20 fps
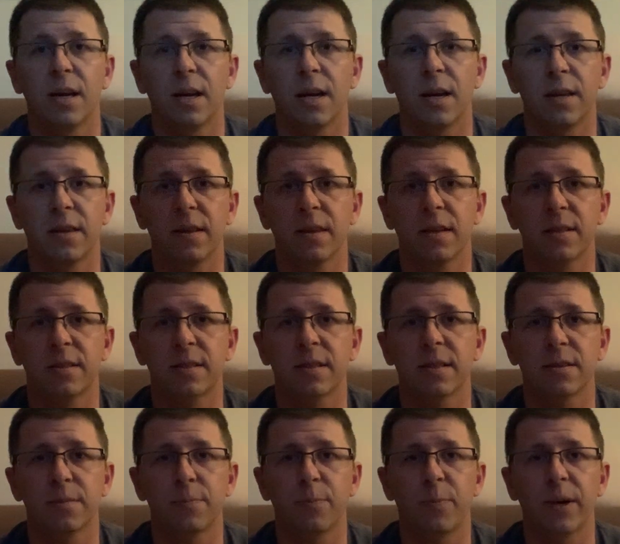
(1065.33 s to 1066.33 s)
And this
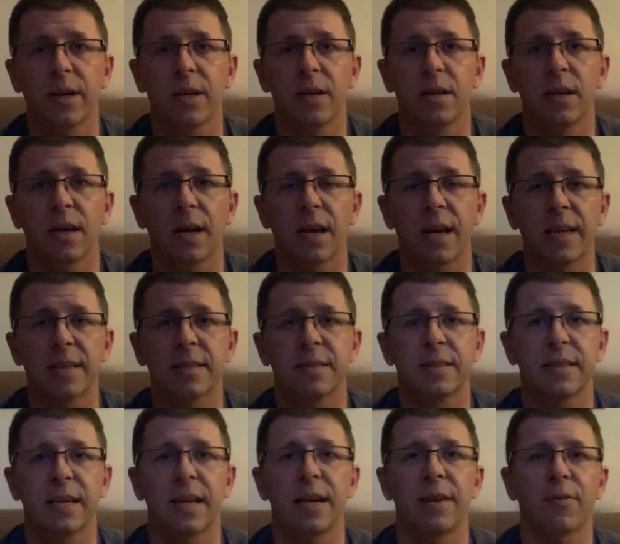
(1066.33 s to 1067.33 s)
has been a
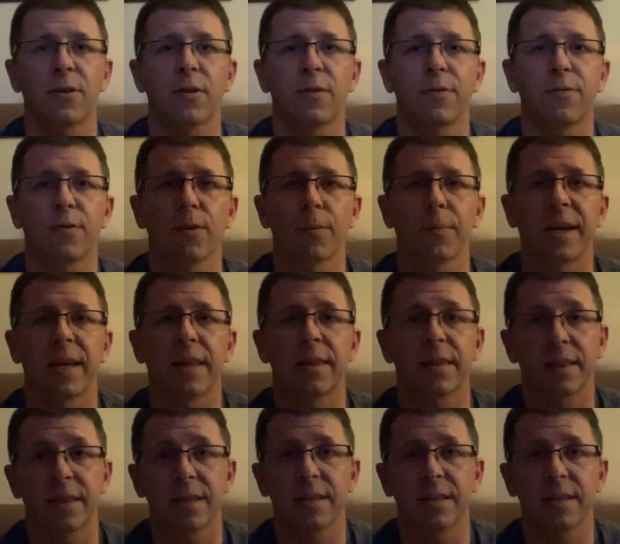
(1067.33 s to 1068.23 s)
saver for me.